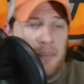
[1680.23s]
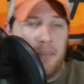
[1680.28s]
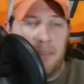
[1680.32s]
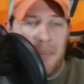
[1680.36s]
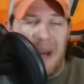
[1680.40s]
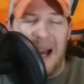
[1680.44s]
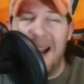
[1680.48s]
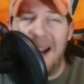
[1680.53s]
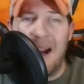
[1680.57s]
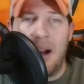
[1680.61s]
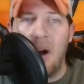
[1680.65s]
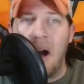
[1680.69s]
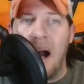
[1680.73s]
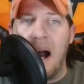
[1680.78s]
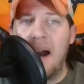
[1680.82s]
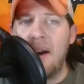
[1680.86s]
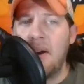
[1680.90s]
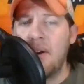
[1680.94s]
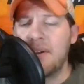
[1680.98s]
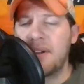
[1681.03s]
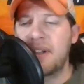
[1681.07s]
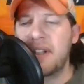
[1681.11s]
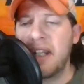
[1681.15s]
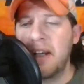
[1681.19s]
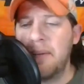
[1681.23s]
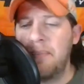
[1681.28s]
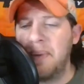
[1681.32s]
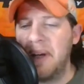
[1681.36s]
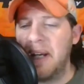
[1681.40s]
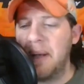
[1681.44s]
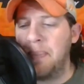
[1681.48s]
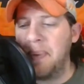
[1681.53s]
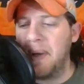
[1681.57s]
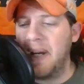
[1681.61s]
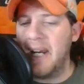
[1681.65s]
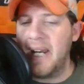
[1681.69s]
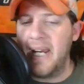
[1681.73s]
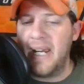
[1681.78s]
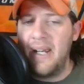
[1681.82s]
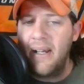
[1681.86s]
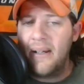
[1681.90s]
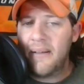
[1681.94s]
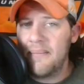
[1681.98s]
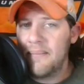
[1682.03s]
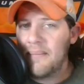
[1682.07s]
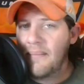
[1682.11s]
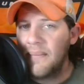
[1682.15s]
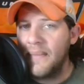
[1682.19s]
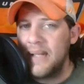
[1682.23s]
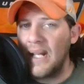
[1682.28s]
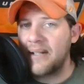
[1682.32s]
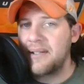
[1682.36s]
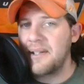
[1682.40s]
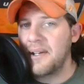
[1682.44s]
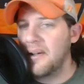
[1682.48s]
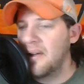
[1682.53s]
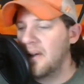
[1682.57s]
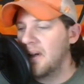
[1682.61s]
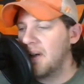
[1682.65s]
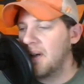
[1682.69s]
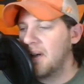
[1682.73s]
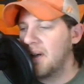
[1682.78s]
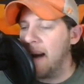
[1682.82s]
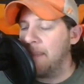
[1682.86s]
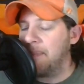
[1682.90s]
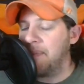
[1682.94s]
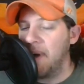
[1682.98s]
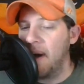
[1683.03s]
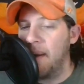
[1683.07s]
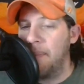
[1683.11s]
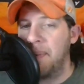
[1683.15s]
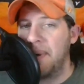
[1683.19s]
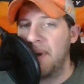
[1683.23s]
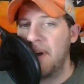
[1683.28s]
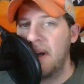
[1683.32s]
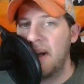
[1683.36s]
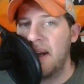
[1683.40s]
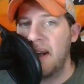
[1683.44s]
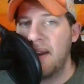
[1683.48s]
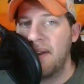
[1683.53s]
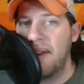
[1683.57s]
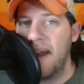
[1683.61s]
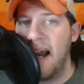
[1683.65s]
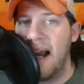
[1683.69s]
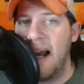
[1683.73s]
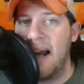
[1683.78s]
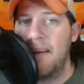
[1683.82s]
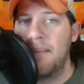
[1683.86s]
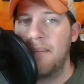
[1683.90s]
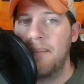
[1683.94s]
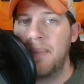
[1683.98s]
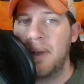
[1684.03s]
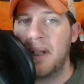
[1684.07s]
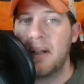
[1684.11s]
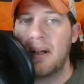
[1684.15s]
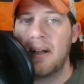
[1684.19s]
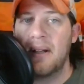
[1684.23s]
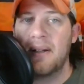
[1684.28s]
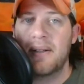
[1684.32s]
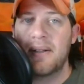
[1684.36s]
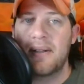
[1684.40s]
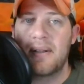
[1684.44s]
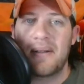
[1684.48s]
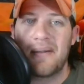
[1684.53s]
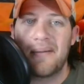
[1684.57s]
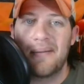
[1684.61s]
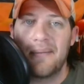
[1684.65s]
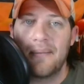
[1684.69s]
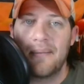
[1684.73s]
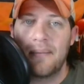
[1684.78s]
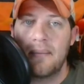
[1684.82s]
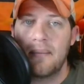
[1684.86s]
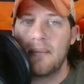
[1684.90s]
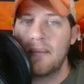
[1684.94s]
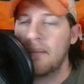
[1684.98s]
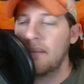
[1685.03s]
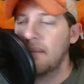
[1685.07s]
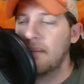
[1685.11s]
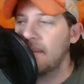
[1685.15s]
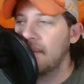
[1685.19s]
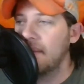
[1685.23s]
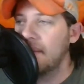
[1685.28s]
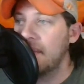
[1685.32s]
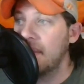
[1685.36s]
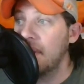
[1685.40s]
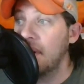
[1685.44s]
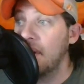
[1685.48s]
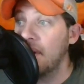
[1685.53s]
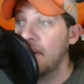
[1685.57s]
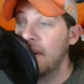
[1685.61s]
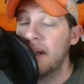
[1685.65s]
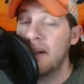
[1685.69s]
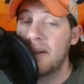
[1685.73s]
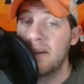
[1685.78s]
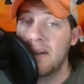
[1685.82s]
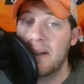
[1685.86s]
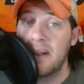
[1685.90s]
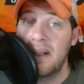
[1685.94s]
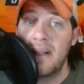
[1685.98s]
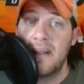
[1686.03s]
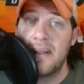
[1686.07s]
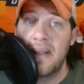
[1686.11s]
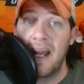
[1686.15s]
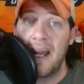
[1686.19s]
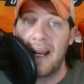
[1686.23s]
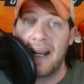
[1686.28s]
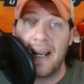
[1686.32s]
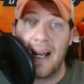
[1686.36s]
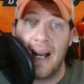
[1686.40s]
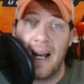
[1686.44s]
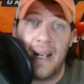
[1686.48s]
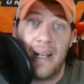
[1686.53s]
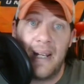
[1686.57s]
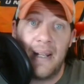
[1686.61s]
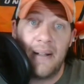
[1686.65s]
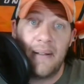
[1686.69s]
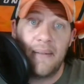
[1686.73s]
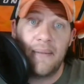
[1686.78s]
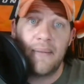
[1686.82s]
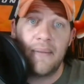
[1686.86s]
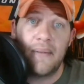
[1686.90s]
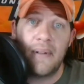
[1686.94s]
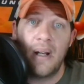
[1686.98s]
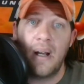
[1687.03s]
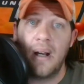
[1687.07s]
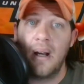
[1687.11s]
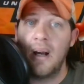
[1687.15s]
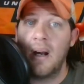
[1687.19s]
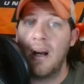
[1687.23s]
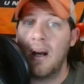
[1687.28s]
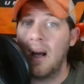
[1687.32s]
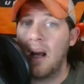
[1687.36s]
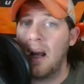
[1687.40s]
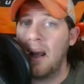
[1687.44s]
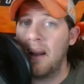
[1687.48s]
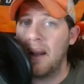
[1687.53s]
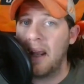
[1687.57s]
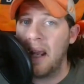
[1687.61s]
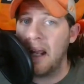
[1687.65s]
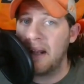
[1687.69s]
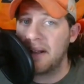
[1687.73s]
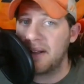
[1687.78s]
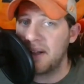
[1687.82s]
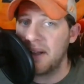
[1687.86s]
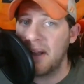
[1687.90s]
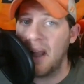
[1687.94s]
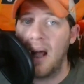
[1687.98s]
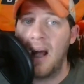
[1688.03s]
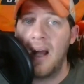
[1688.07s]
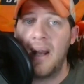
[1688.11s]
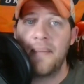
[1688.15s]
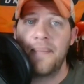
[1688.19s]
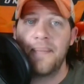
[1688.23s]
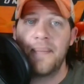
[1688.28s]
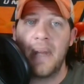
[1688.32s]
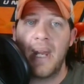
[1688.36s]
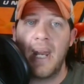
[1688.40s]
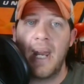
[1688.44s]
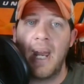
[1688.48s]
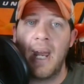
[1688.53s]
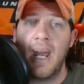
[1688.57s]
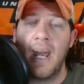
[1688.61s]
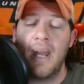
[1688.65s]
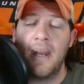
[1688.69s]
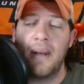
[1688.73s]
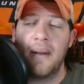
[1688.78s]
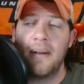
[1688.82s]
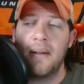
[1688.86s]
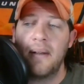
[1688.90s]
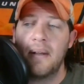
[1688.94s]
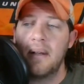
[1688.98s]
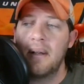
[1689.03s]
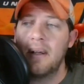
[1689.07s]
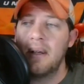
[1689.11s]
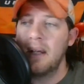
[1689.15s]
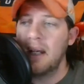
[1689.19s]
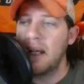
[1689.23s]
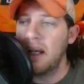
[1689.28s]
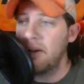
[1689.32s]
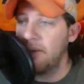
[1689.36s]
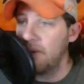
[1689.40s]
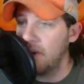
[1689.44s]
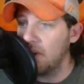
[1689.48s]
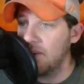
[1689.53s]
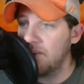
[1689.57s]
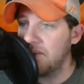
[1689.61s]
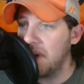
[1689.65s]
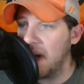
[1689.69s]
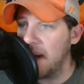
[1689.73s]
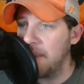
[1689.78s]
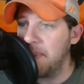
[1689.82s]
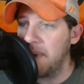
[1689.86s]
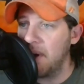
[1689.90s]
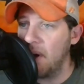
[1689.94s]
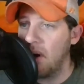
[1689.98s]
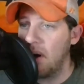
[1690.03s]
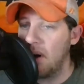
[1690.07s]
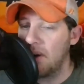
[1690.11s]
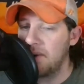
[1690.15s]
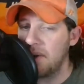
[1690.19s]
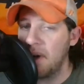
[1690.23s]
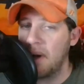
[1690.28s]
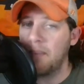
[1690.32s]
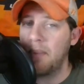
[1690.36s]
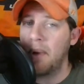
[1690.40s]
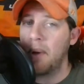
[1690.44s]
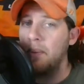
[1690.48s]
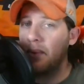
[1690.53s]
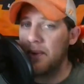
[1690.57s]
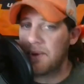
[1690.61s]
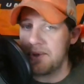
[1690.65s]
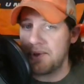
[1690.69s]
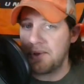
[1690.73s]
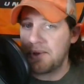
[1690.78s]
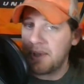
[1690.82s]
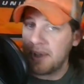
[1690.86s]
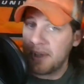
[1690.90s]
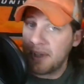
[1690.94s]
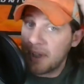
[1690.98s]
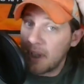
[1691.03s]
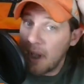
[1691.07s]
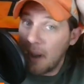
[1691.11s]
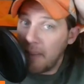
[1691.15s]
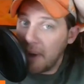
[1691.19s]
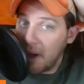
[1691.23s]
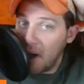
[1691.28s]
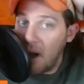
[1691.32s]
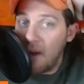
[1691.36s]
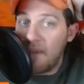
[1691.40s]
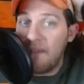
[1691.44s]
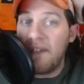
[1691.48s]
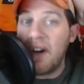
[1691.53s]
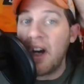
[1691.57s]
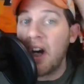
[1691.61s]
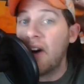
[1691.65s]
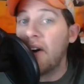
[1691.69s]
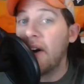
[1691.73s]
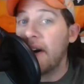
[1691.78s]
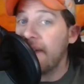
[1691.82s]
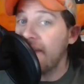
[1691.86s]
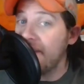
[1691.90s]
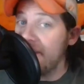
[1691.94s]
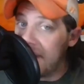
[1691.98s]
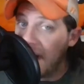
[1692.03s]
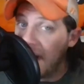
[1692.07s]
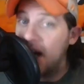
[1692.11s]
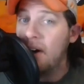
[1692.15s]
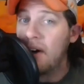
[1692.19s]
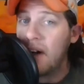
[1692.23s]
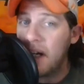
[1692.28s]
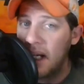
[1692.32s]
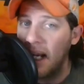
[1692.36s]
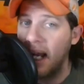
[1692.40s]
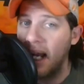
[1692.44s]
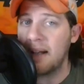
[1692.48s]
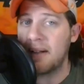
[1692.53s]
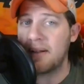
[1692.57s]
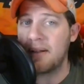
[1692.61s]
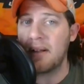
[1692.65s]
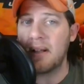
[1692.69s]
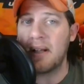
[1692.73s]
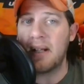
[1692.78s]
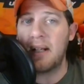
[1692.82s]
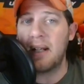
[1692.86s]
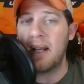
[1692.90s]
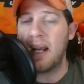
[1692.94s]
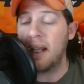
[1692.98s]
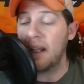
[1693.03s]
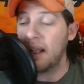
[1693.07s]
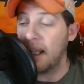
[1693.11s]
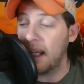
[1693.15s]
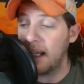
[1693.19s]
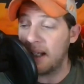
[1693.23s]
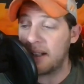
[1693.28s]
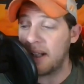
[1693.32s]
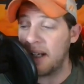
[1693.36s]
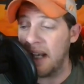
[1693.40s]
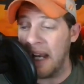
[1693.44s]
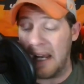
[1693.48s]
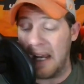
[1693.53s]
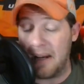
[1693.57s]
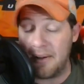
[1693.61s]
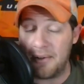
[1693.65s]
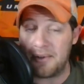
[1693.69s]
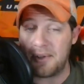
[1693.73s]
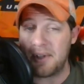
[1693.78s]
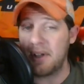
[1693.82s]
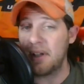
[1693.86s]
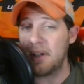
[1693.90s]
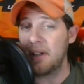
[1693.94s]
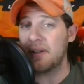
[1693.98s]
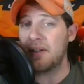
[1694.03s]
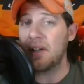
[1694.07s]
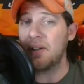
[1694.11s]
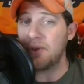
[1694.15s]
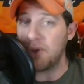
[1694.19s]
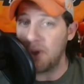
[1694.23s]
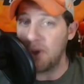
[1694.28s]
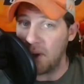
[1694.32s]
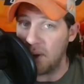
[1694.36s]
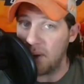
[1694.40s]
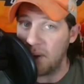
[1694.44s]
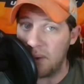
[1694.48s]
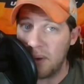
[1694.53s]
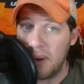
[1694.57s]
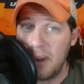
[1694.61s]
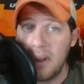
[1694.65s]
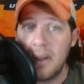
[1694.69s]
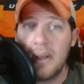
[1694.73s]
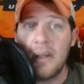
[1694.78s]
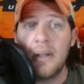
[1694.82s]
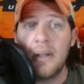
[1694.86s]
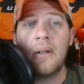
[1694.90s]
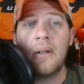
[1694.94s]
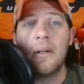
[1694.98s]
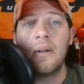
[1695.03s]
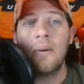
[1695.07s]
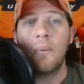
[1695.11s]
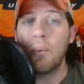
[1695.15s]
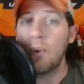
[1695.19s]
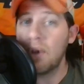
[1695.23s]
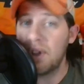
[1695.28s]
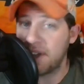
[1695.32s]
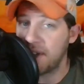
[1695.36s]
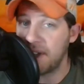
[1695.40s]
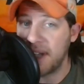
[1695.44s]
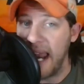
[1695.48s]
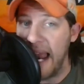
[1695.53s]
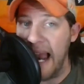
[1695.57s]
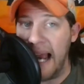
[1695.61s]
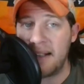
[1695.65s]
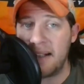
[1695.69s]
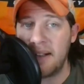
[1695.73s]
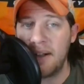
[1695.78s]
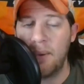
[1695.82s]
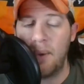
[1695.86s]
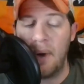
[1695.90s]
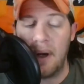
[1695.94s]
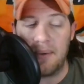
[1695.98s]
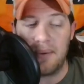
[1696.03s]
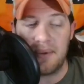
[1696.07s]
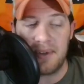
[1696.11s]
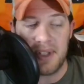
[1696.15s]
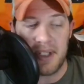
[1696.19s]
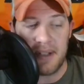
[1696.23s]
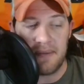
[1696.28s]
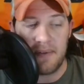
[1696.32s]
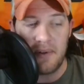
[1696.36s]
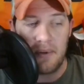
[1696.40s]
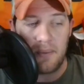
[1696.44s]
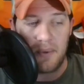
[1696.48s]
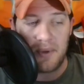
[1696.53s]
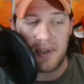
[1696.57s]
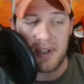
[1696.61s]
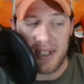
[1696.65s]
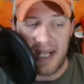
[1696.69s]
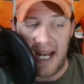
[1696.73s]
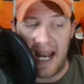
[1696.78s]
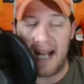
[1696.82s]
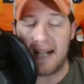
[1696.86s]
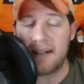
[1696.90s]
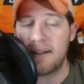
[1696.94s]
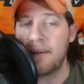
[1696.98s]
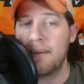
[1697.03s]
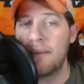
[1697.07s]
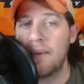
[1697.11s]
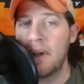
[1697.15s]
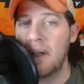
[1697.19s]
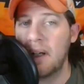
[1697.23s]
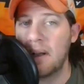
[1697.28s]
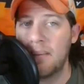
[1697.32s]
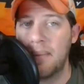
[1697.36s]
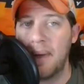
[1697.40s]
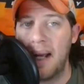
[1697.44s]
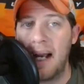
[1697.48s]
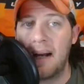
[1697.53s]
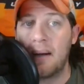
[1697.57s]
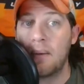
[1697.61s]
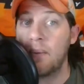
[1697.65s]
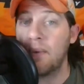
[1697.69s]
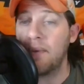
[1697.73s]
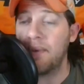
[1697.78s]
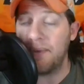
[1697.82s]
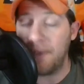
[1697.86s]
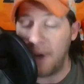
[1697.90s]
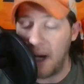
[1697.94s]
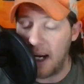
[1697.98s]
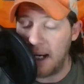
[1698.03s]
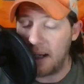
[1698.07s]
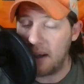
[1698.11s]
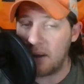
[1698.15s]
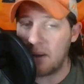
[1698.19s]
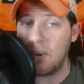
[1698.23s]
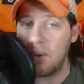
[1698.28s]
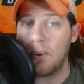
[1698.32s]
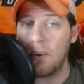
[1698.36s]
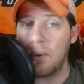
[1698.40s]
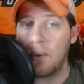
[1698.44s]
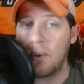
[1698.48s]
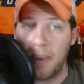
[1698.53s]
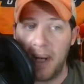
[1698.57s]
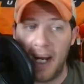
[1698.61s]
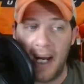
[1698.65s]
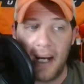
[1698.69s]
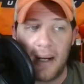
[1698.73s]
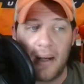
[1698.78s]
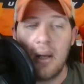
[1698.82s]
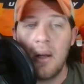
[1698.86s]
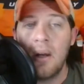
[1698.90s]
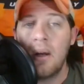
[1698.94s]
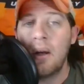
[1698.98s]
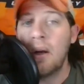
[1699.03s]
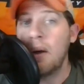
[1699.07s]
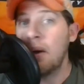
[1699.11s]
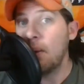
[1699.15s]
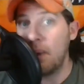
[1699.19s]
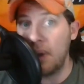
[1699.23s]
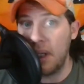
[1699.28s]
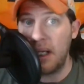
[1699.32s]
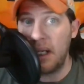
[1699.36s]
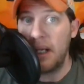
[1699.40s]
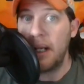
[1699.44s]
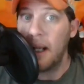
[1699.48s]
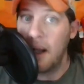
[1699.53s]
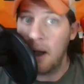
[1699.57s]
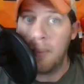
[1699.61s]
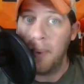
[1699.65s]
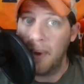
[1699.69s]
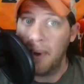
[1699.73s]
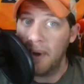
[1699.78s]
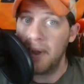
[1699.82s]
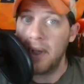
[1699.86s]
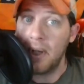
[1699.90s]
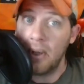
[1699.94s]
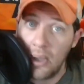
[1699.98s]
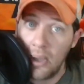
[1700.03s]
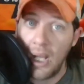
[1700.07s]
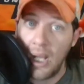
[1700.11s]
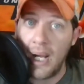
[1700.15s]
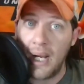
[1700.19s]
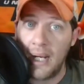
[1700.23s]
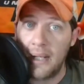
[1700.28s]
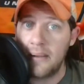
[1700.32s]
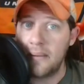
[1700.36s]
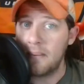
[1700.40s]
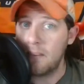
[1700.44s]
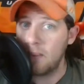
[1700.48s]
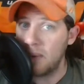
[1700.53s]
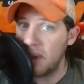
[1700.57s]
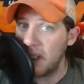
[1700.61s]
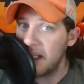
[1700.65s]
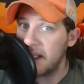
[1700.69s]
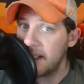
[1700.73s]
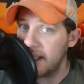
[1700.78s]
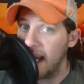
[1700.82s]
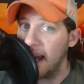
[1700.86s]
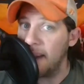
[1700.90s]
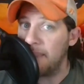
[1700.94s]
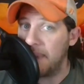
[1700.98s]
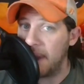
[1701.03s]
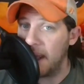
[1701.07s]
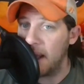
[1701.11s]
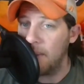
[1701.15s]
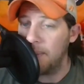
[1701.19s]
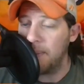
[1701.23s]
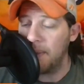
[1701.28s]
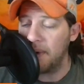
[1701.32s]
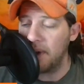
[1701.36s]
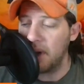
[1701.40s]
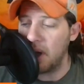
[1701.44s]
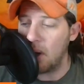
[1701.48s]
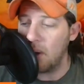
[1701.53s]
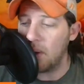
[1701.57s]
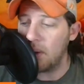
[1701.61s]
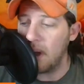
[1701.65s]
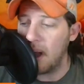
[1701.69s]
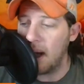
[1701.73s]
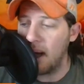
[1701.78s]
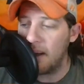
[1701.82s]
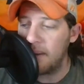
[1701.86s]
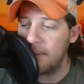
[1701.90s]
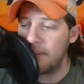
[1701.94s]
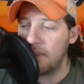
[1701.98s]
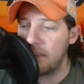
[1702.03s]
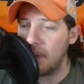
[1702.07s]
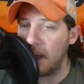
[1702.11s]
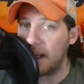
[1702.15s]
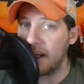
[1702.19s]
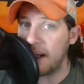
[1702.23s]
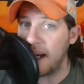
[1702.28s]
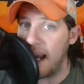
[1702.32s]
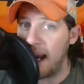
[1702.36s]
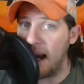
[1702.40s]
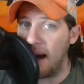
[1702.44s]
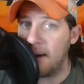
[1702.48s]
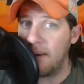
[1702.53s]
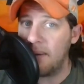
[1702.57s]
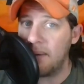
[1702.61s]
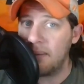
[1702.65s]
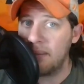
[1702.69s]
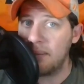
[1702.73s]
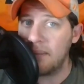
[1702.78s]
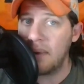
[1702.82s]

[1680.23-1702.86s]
I don't see BP necessarily wrapped up in any of that because, he's that guy at slot. And even though JPR, John Paul Richardson's coming on very, very nicely, and Langston Anderson is a dude, we're stacked at wide receiver. We're stacked at running back. We're fine at quarterback. We need help on the O-line. We need depth help on the O-line like now.